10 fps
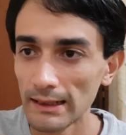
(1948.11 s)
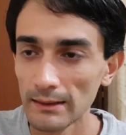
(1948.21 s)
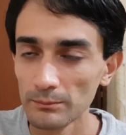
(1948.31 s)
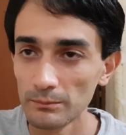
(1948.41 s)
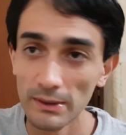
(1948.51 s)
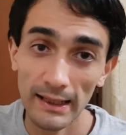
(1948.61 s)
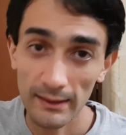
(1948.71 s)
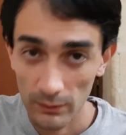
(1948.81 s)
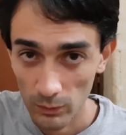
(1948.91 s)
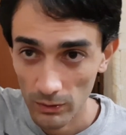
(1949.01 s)
up.
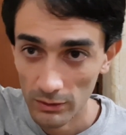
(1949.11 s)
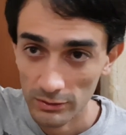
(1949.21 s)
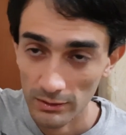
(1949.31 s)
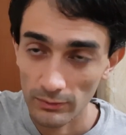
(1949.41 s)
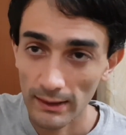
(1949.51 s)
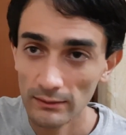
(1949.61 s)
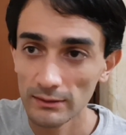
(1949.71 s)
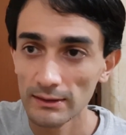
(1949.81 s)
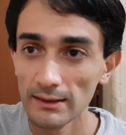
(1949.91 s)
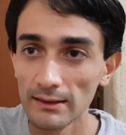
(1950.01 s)
I walked
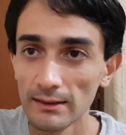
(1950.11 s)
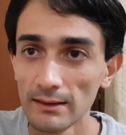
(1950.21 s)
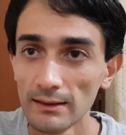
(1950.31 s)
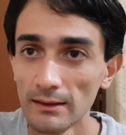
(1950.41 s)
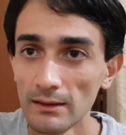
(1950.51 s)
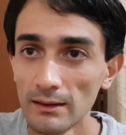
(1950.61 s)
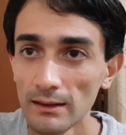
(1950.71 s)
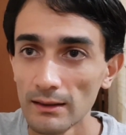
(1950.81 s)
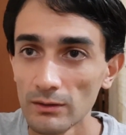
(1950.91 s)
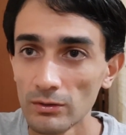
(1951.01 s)
around the
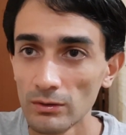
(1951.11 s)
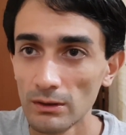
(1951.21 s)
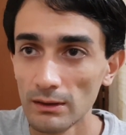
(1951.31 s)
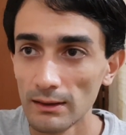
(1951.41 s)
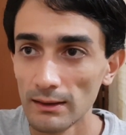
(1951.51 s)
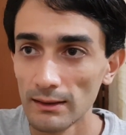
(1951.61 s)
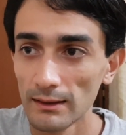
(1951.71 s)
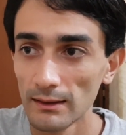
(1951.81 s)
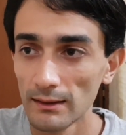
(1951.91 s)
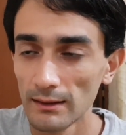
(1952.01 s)
whole
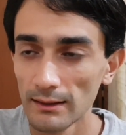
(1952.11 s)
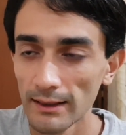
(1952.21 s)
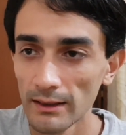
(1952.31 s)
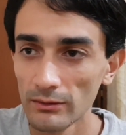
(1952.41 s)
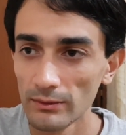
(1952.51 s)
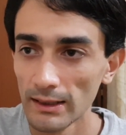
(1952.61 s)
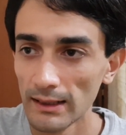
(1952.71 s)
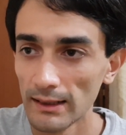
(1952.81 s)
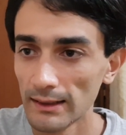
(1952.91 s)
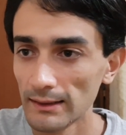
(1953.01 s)
area,
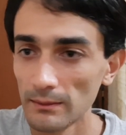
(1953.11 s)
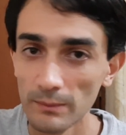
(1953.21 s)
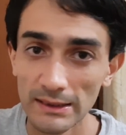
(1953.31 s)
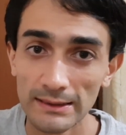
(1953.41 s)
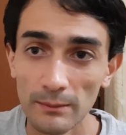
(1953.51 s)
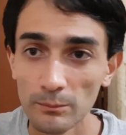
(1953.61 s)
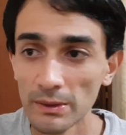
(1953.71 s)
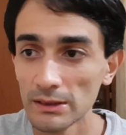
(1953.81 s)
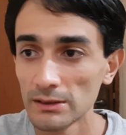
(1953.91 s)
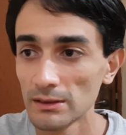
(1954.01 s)
and I made some
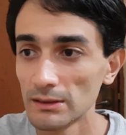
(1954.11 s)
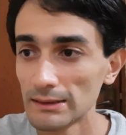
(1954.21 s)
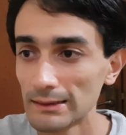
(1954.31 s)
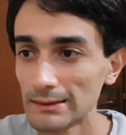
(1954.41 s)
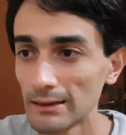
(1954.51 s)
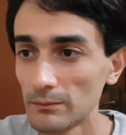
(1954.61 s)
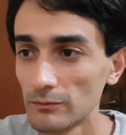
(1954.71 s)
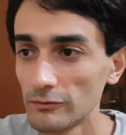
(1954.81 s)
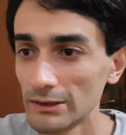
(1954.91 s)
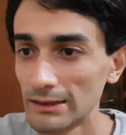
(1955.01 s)
pictures and
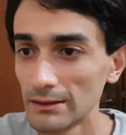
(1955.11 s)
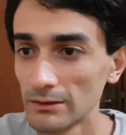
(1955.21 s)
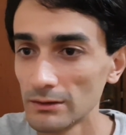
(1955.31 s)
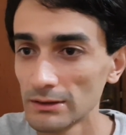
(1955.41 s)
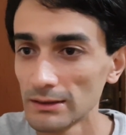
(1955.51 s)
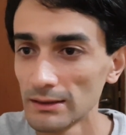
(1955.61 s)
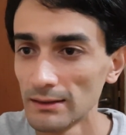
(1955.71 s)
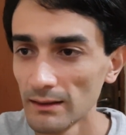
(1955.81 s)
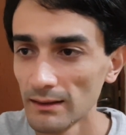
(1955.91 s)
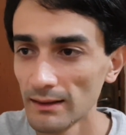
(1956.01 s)
some videos,
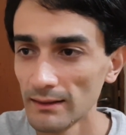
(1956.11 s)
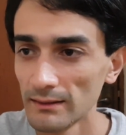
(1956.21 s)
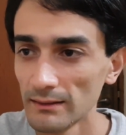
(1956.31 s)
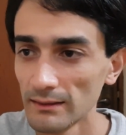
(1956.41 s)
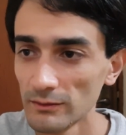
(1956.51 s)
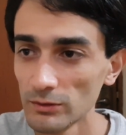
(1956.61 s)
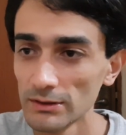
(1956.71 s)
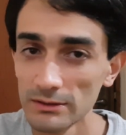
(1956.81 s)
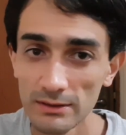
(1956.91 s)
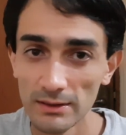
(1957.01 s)
and it
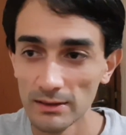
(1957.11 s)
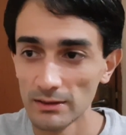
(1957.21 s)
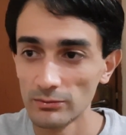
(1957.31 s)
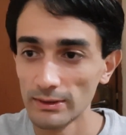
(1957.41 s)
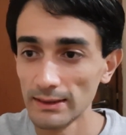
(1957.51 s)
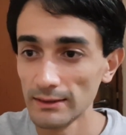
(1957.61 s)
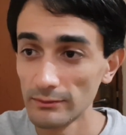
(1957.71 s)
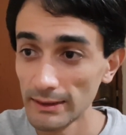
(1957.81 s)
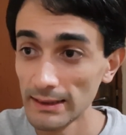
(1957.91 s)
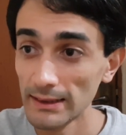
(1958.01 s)
was really,
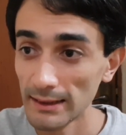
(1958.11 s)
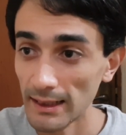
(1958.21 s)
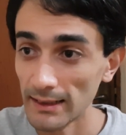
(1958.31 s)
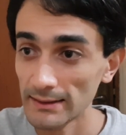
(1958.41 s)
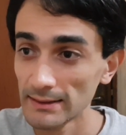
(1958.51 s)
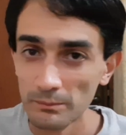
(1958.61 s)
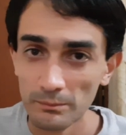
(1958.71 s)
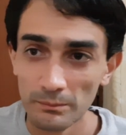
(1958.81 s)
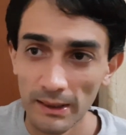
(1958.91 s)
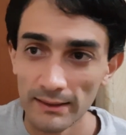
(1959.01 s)
really nice.
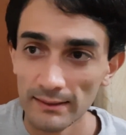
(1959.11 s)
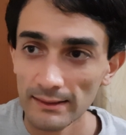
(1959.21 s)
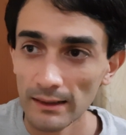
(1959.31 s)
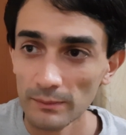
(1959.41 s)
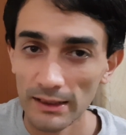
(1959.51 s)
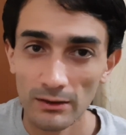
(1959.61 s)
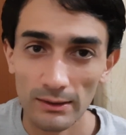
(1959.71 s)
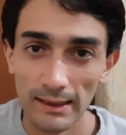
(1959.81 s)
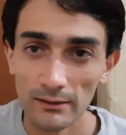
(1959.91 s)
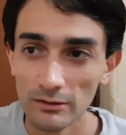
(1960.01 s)
By the time I
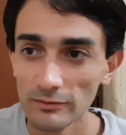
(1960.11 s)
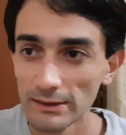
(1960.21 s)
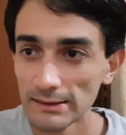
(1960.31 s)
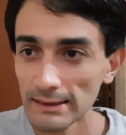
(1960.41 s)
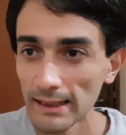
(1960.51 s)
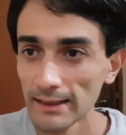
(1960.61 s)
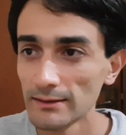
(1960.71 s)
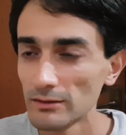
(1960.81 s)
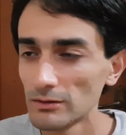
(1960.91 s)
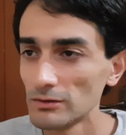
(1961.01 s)
got out of the Sky
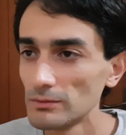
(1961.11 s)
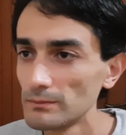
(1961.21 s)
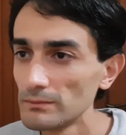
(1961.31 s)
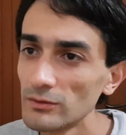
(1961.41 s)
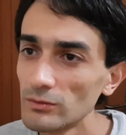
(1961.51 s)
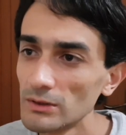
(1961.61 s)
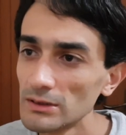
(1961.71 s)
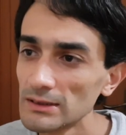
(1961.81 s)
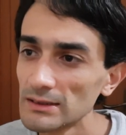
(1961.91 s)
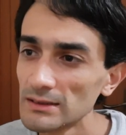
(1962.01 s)
Dome, it
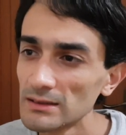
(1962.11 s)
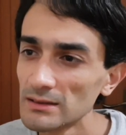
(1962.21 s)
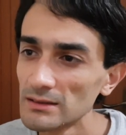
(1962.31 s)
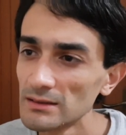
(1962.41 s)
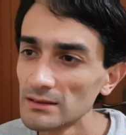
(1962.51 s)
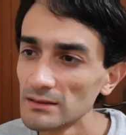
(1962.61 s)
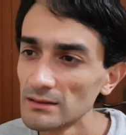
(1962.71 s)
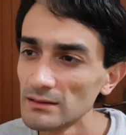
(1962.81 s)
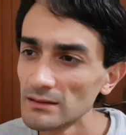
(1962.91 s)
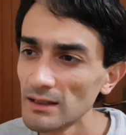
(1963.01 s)
was,
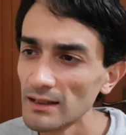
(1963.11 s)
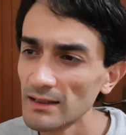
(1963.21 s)
I